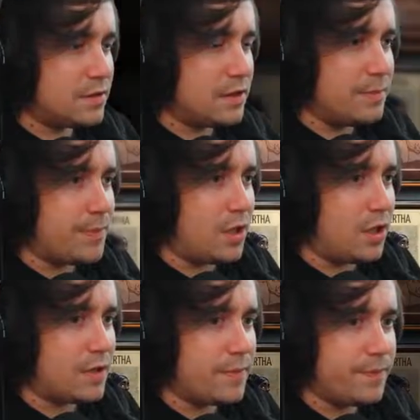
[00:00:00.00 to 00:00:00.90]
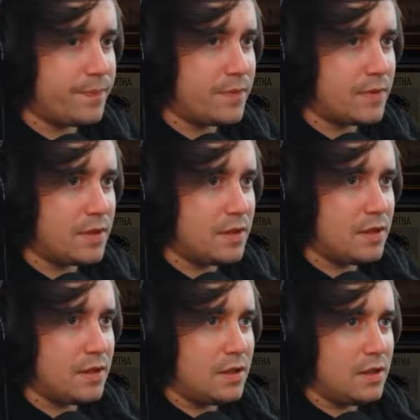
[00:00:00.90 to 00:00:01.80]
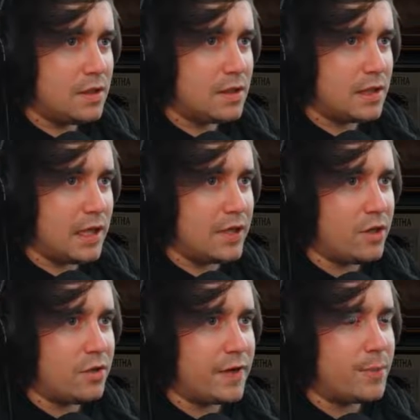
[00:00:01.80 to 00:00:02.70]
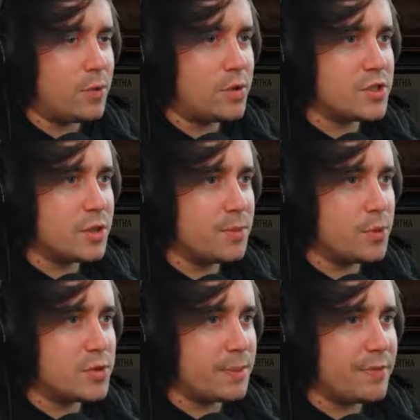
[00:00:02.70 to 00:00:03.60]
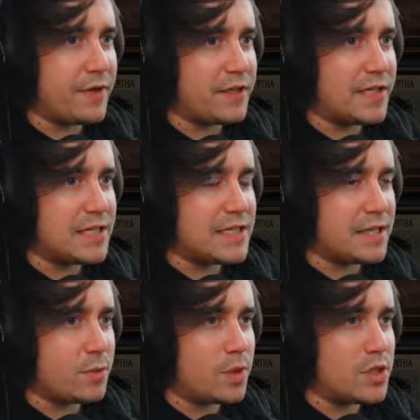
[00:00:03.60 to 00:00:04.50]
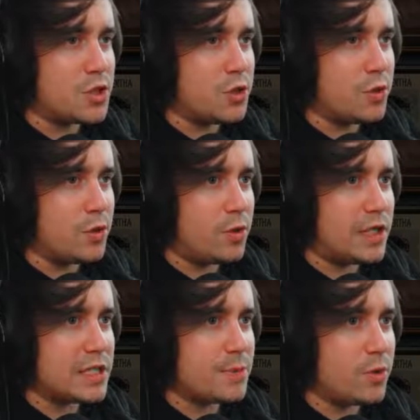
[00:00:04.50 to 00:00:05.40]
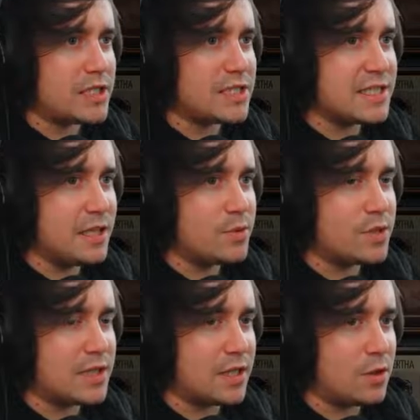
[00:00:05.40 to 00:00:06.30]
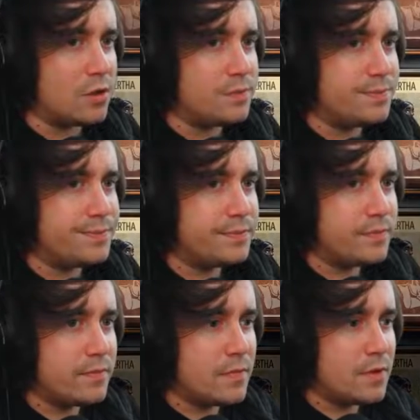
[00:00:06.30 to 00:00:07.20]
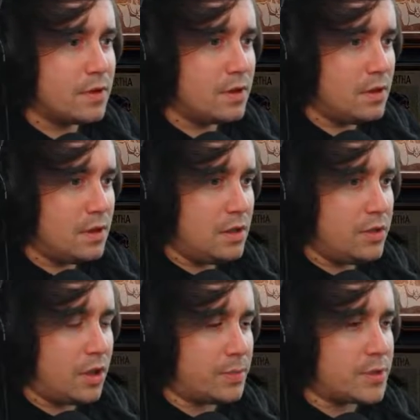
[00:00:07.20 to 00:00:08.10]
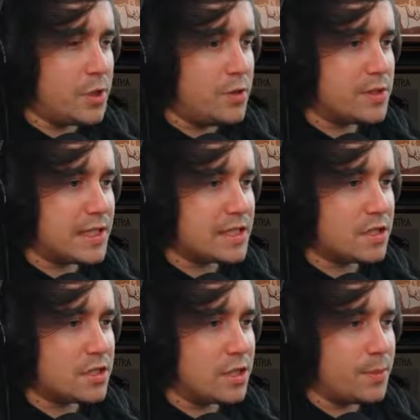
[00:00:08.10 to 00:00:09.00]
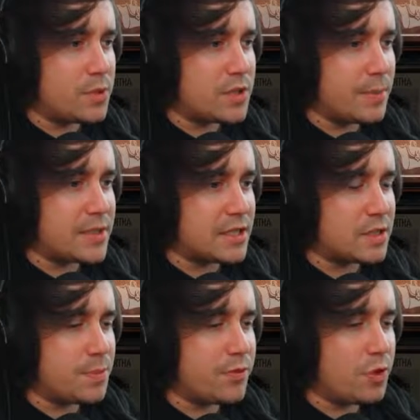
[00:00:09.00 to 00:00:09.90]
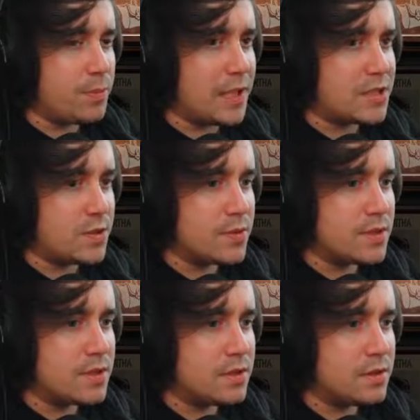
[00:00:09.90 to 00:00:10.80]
Embark. Okay, your available consumables can be found here. Select the ones your exploration team should take along. Up to six consumables can be selected before battles.